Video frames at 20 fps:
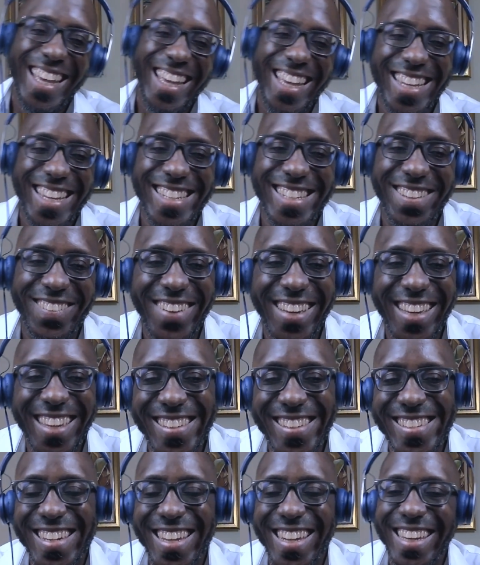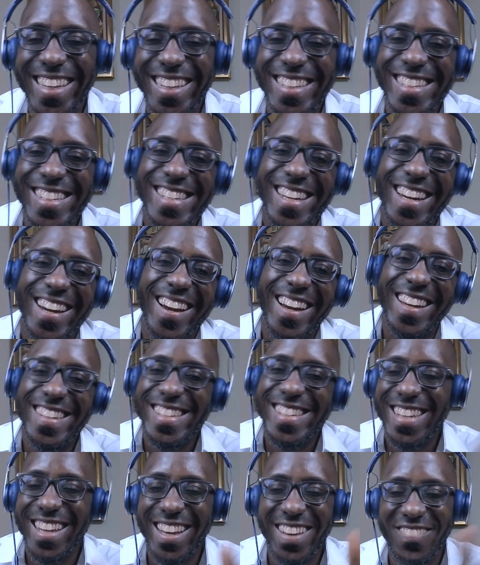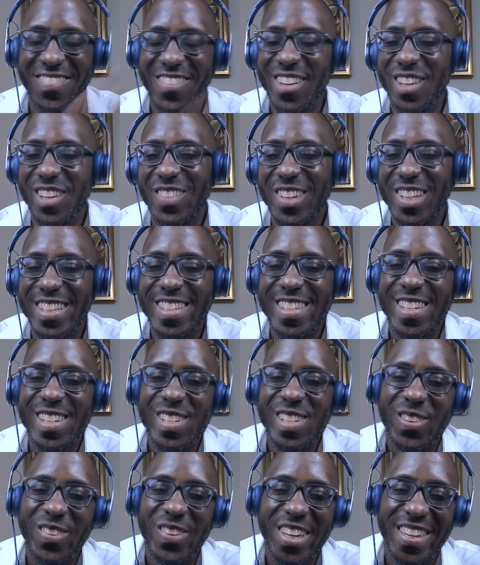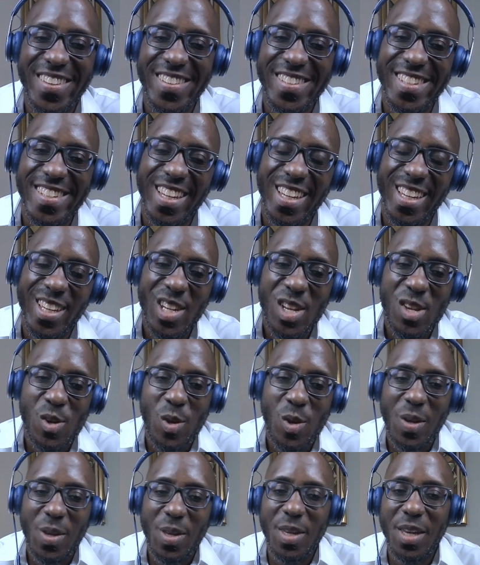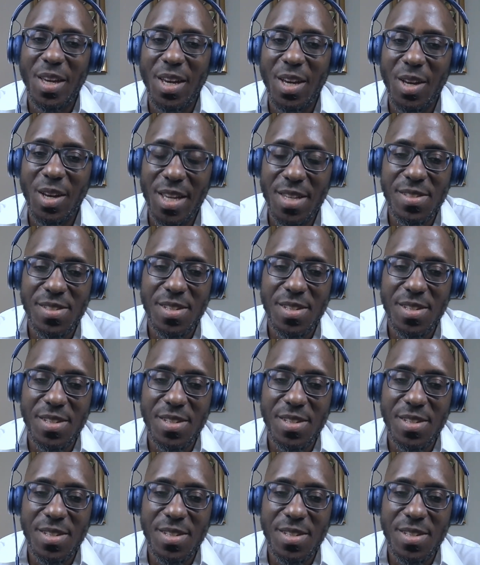it's the way you said it. It's all right. It's not funny, but it's just the way you said it. Yeah, it's